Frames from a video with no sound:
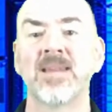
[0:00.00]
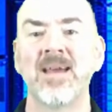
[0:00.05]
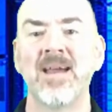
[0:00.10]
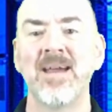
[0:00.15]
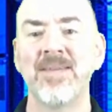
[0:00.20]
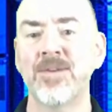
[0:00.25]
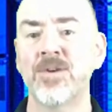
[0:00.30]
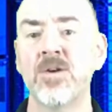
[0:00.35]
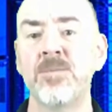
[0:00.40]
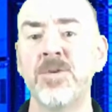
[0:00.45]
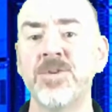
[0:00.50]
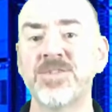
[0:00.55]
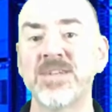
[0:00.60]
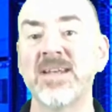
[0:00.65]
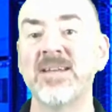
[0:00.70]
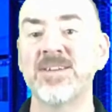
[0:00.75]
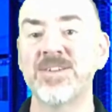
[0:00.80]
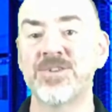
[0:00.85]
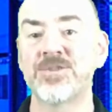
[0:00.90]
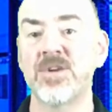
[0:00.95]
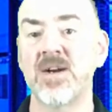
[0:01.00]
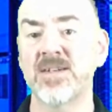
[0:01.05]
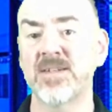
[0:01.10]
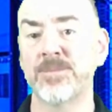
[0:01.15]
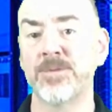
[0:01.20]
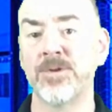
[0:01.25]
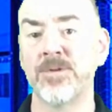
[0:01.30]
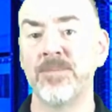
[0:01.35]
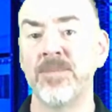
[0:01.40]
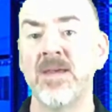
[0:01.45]
and they're almost
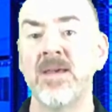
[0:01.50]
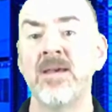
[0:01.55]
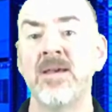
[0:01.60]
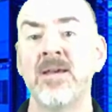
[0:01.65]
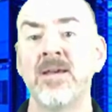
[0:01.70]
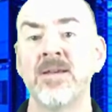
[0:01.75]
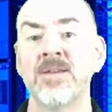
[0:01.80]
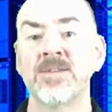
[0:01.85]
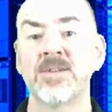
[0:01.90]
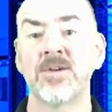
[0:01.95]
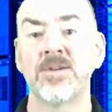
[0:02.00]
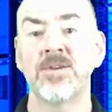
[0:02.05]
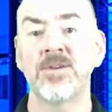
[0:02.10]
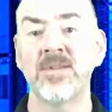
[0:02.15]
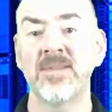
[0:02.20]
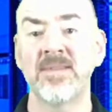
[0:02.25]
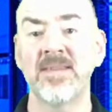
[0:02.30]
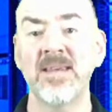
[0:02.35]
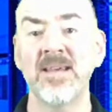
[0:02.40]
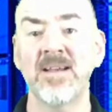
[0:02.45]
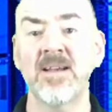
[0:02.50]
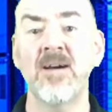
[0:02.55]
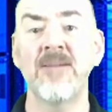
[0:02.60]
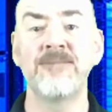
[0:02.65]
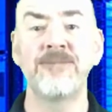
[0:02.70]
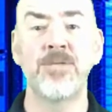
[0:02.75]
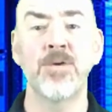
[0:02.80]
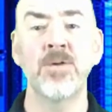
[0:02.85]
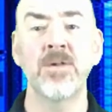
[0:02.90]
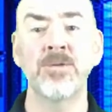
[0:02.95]
indestructible. So you can think
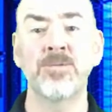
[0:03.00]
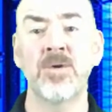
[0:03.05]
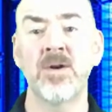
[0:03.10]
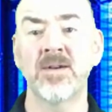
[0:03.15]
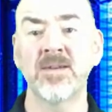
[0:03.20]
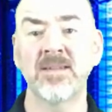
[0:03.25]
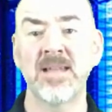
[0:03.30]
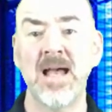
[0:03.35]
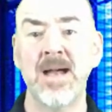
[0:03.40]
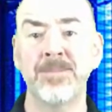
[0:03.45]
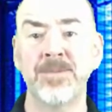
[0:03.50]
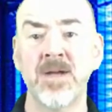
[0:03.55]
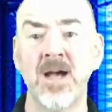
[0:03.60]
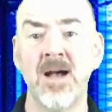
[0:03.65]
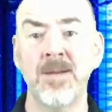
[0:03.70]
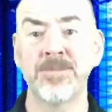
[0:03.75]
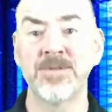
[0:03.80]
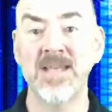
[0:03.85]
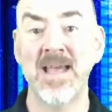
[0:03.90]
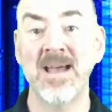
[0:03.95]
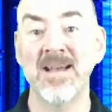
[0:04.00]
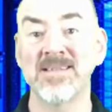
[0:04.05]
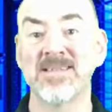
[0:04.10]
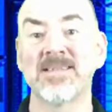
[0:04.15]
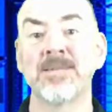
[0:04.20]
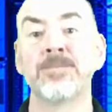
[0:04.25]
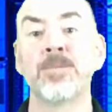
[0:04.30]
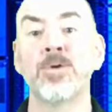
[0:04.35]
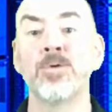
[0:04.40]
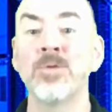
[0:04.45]
of fully rugged laptops as
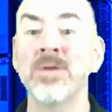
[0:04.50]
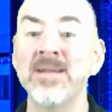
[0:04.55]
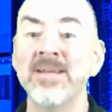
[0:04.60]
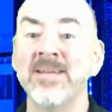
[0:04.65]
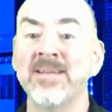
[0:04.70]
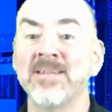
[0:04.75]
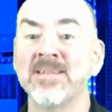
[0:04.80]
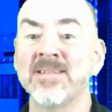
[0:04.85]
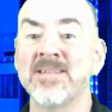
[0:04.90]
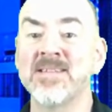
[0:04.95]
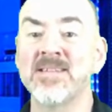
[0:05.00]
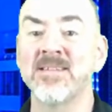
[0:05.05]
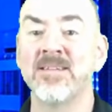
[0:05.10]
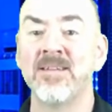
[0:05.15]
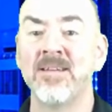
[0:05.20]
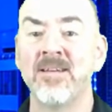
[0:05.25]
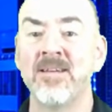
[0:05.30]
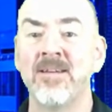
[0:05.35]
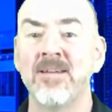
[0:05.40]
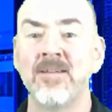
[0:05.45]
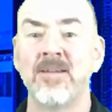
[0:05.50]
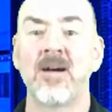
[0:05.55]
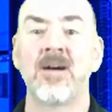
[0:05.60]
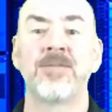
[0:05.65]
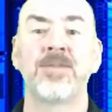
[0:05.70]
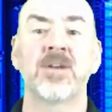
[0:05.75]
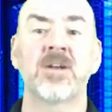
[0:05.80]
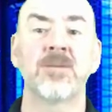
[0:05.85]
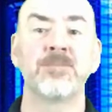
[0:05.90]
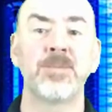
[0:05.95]
the Marines
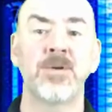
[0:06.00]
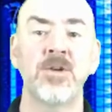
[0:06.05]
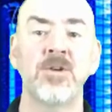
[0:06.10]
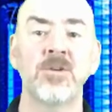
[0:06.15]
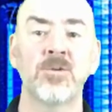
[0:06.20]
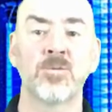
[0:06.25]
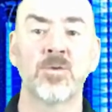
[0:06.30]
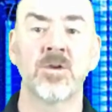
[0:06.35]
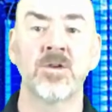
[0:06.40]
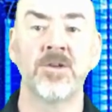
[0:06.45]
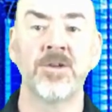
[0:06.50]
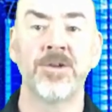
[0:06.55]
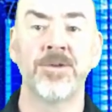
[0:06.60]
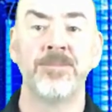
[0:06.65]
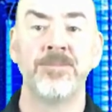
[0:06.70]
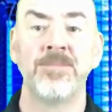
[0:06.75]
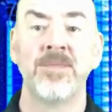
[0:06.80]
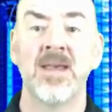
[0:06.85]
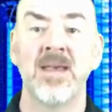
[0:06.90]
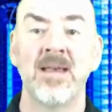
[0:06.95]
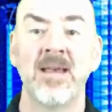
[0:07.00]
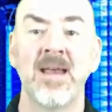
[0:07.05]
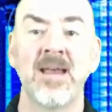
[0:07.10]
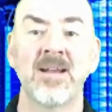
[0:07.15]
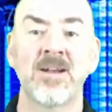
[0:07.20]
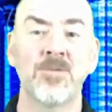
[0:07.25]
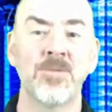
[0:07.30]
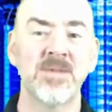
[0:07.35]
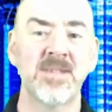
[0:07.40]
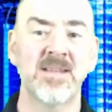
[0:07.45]
of the computer world,
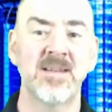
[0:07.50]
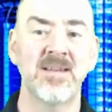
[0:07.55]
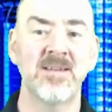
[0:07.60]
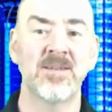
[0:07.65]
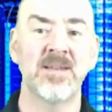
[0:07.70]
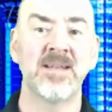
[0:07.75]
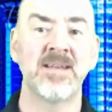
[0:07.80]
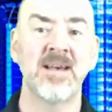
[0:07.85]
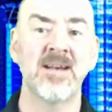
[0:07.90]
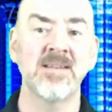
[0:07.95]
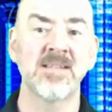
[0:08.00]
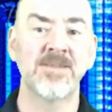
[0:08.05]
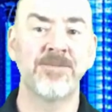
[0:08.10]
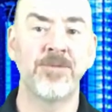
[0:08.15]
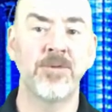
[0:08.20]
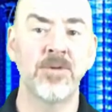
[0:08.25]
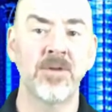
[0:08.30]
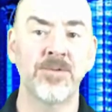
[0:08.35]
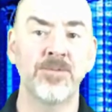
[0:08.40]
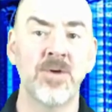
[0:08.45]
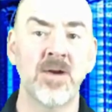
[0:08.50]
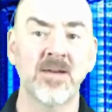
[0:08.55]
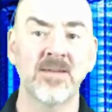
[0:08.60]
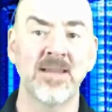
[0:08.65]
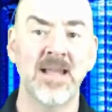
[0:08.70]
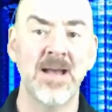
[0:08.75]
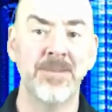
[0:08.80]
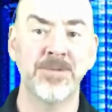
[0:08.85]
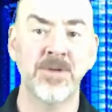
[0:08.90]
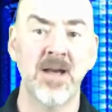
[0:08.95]
and coincidentally, Dell's fully rugged
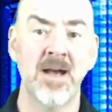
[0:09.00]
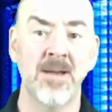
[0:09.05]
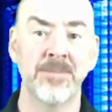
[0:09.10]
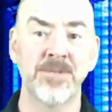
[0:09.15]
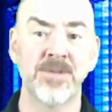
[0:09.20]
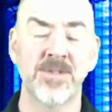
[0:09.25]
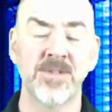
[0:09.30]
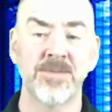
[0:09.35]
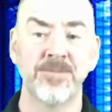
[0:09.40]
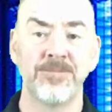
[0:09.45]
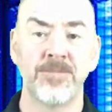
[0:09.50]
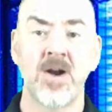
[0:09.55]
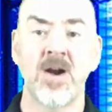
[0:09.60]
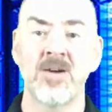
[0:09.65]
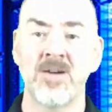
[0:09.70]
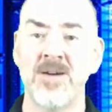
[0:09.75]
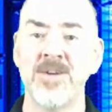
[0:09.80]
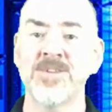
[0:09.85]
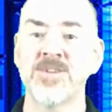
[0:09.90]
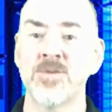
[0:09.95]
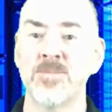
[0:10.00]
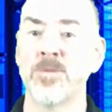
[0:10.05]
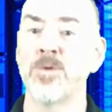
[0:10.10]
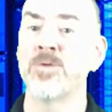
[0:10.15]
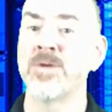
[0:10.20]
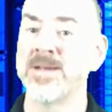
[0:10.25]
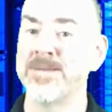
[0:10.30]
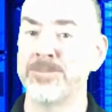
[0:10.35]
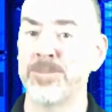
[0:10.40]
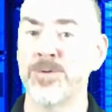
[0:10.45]
laptops are also
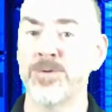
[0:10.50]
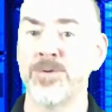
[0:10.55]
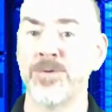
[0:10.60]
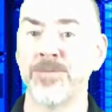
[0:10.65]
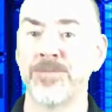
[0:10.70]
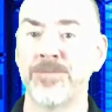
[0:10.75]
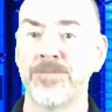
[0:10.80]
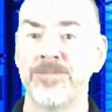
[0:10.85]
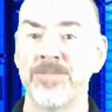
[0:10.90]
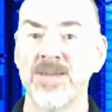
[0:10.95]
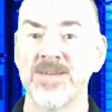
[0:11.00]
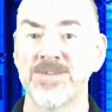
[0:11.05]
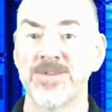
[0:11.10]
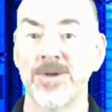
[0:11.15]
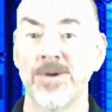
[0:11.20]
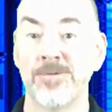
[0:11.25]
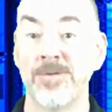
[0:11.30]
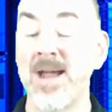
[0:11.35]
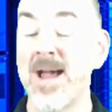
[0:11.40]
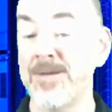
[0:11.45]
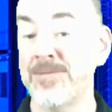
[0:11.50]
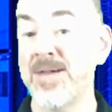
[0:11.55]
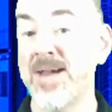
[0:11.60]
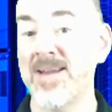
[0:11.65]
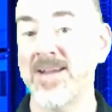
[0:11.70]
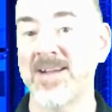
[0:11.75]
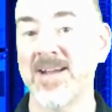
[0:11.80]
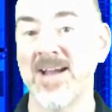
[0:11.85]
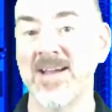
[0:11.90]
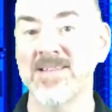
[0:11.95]
marine-proof. So have at
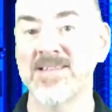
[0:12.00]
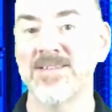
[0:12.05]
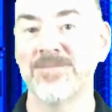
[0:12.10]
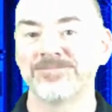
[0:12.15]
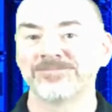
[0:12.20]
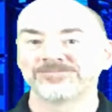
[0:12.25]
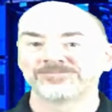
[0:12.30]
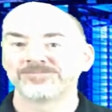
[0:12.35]
it, guys.